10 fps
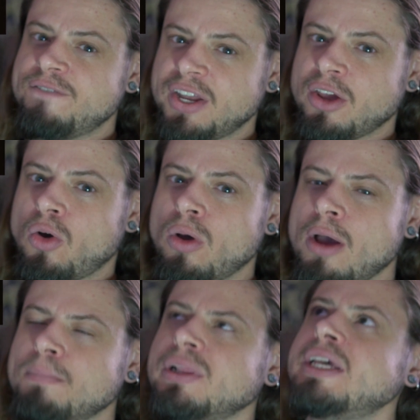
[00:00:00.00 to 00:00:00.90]
video,
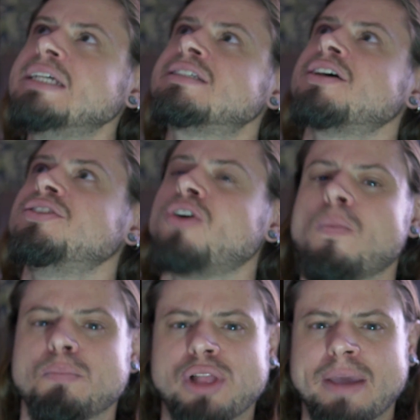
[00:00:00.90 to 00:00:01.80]
please
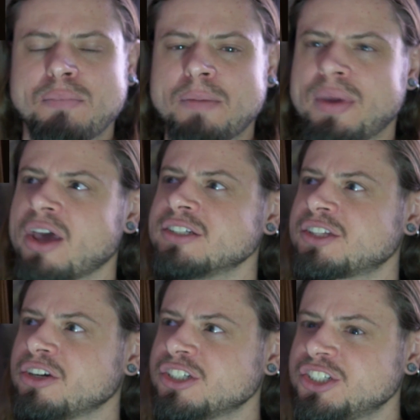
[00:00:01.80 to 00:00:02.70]
don't blame me, because
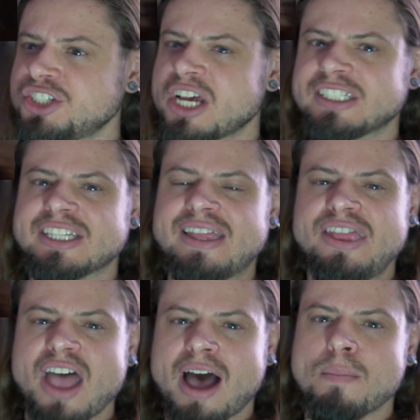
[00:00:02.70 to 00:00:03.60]
there's just
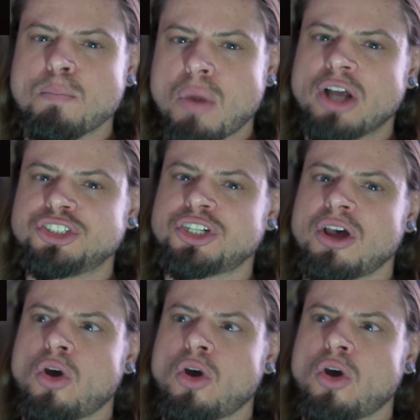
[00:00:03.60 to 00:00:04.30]
not much